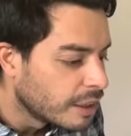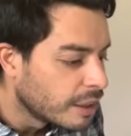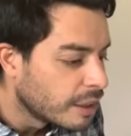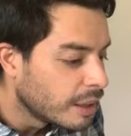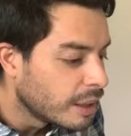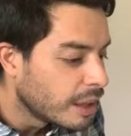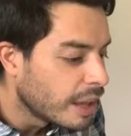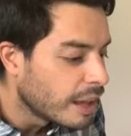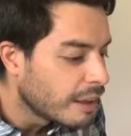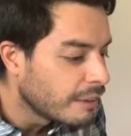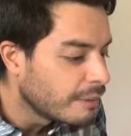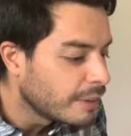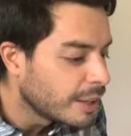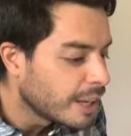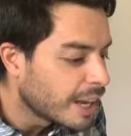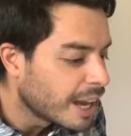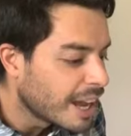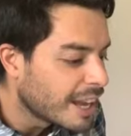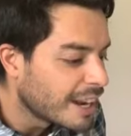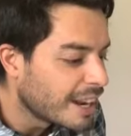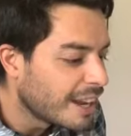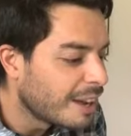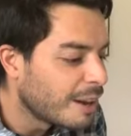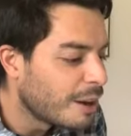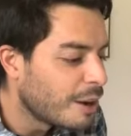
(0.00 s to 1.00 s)
Evi
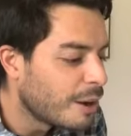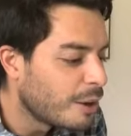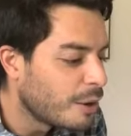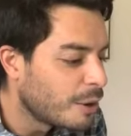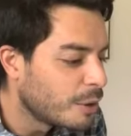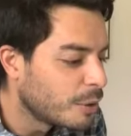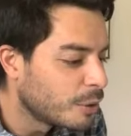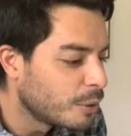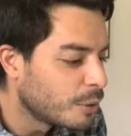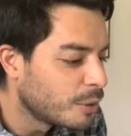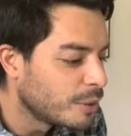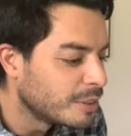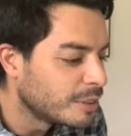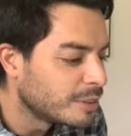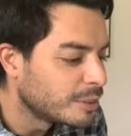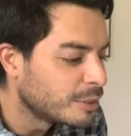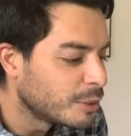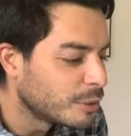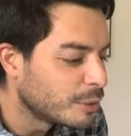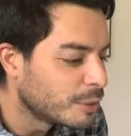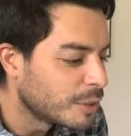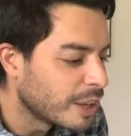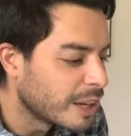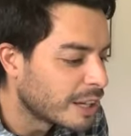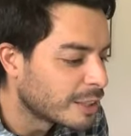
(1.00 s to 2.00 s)
Cara, oh, you
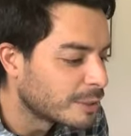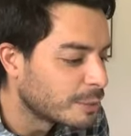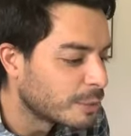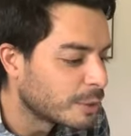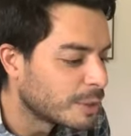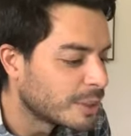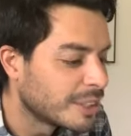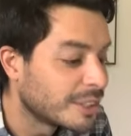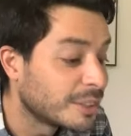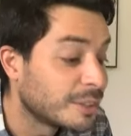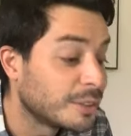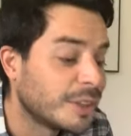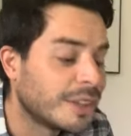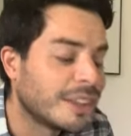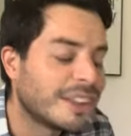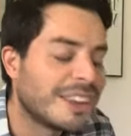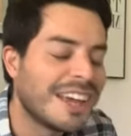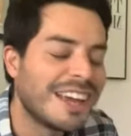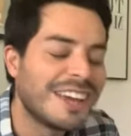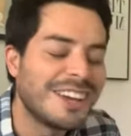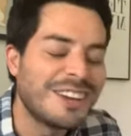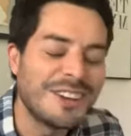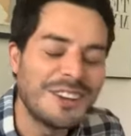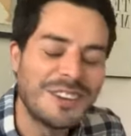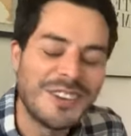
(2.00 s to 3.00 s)
deserve the expertise.
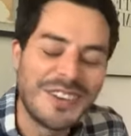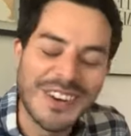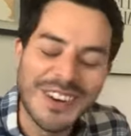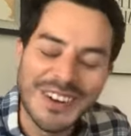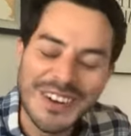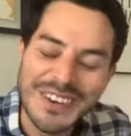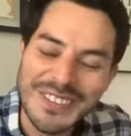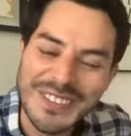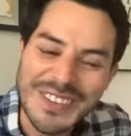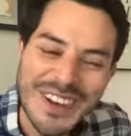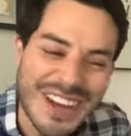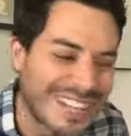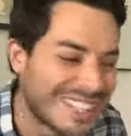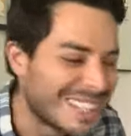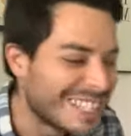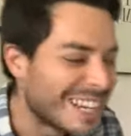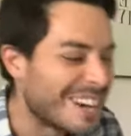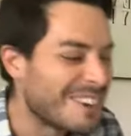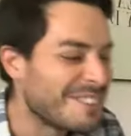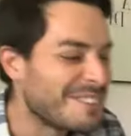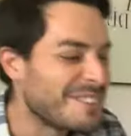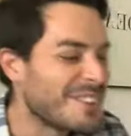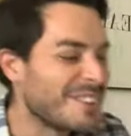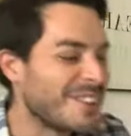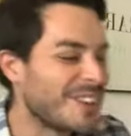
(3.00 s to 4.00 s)
Thank you very much.
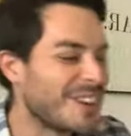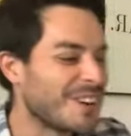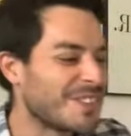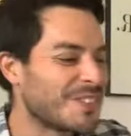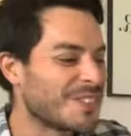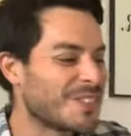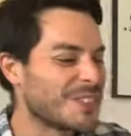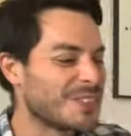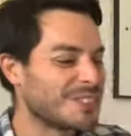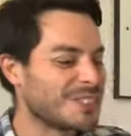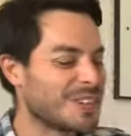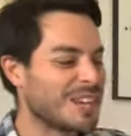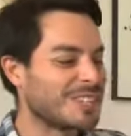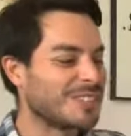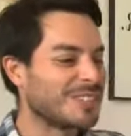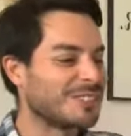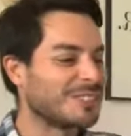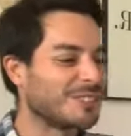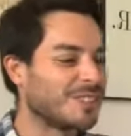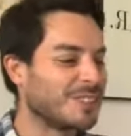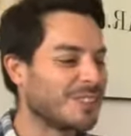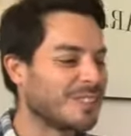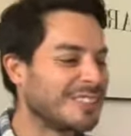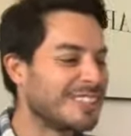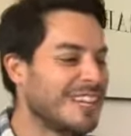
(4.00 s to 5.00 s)
I really appreciate
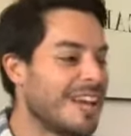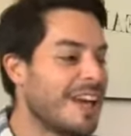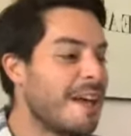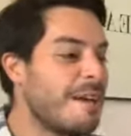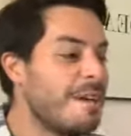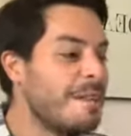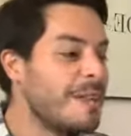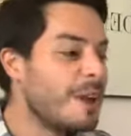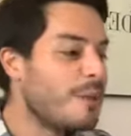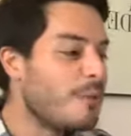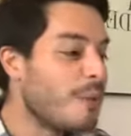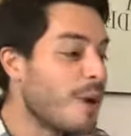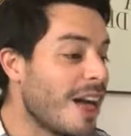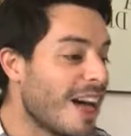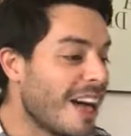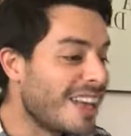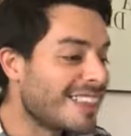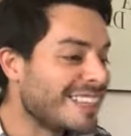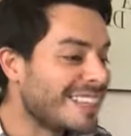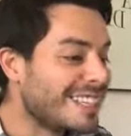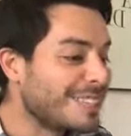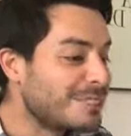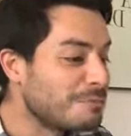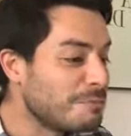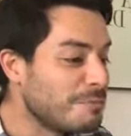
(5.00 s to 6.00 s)
this work.
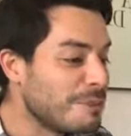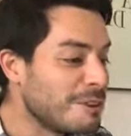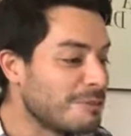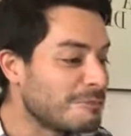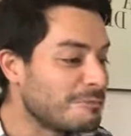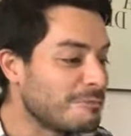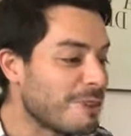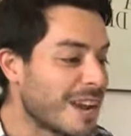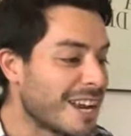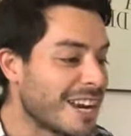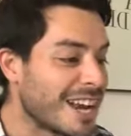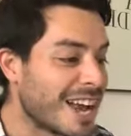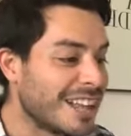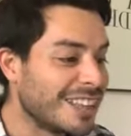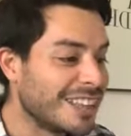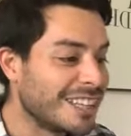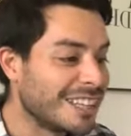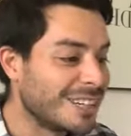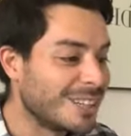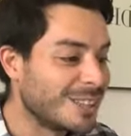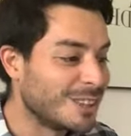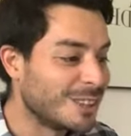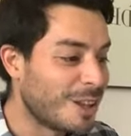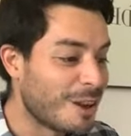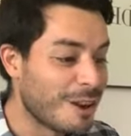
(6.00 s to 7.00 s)
Well, this one ran a
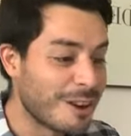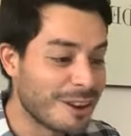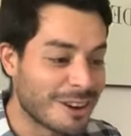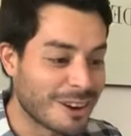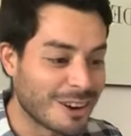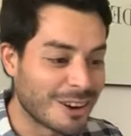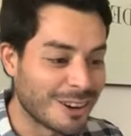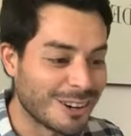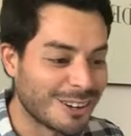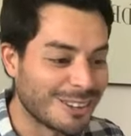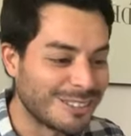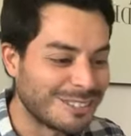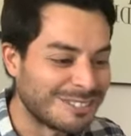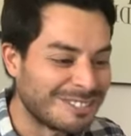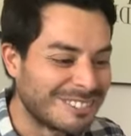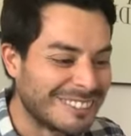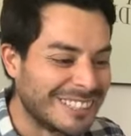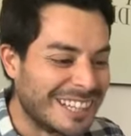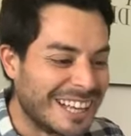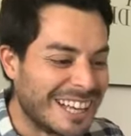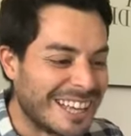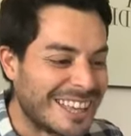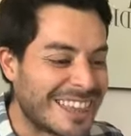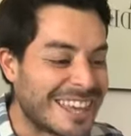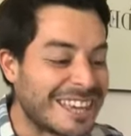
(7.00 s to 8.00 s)
little longer.
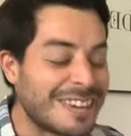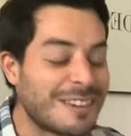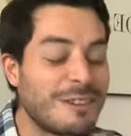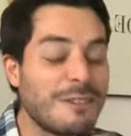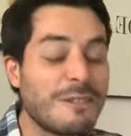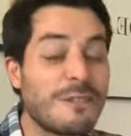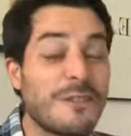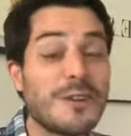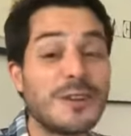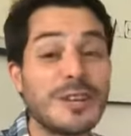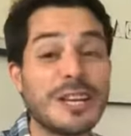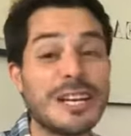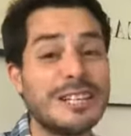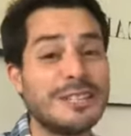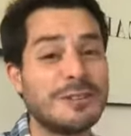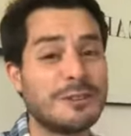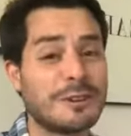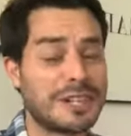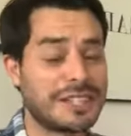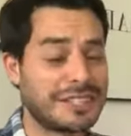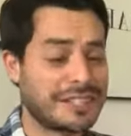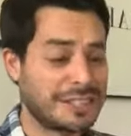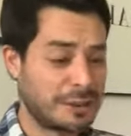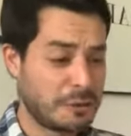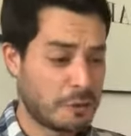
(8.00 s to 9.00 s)
Thank you for the
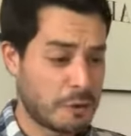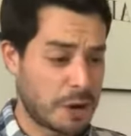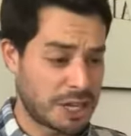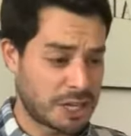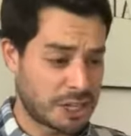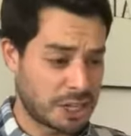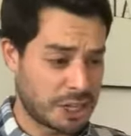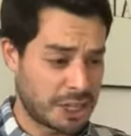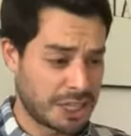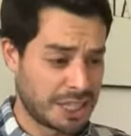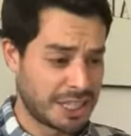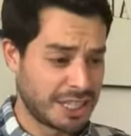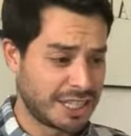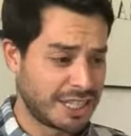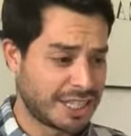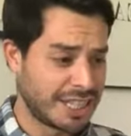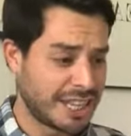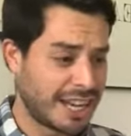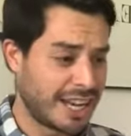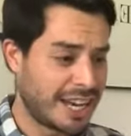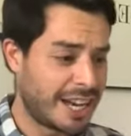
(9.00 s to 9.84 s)
interesting questions.